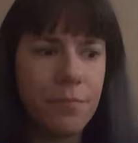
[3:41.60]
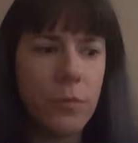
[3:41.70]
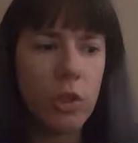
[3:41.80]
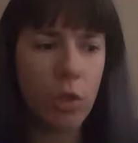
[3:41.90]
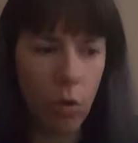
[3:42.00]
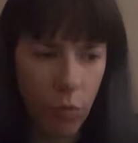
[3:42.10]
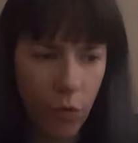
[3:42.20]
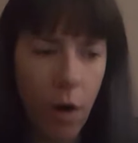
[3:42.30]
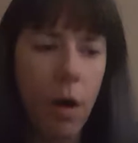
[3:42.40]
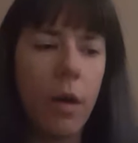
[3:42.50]
So
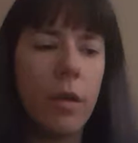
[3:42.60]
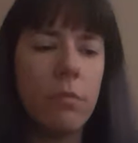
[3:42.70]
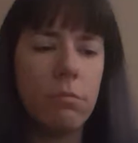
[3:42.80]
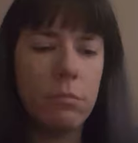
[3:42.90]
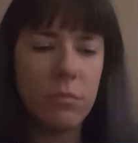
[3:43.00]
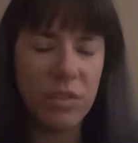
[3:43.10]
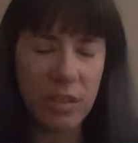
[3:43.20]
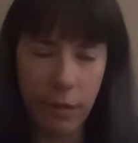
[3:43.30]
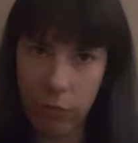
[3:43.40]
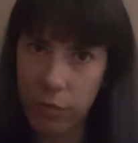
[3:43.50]
far,
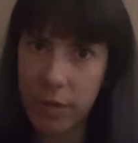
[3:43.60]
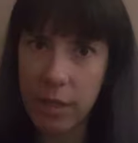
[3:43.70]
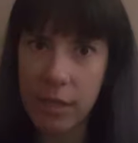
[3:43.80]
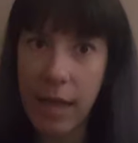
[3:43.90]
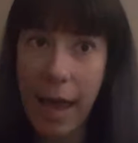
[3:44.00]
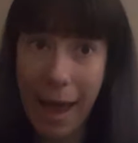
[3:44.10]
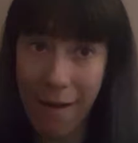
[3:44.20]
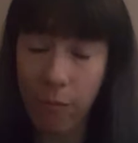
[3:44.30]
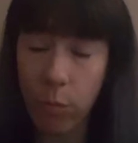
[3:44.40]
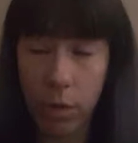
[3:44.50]
several things
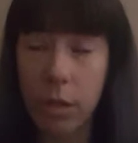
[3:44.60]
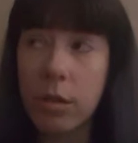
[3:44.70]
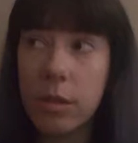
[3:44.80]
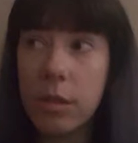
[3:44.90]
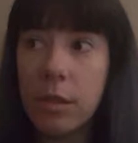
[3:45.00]
have worked.